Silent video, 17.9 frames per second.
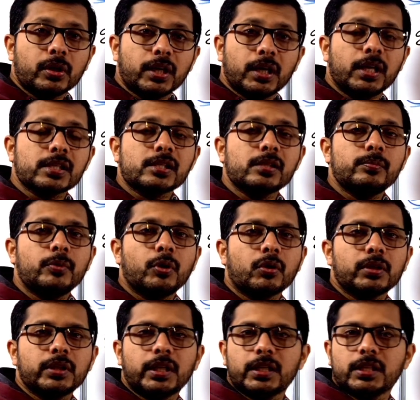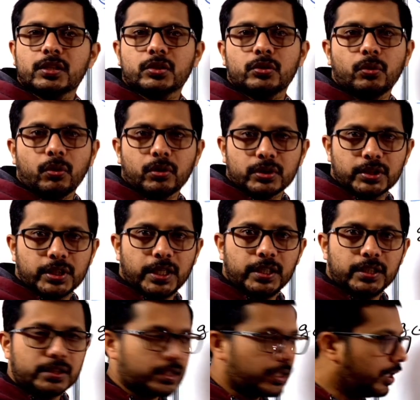asymptote, there is no
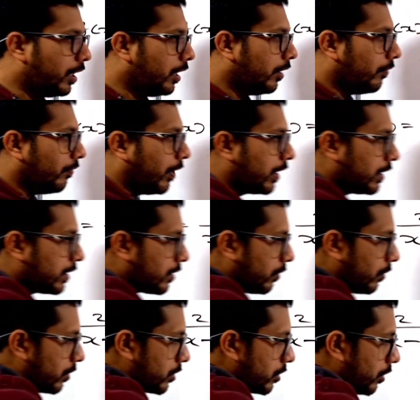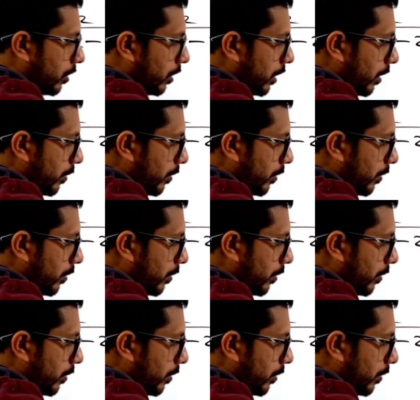change. What is a horizontal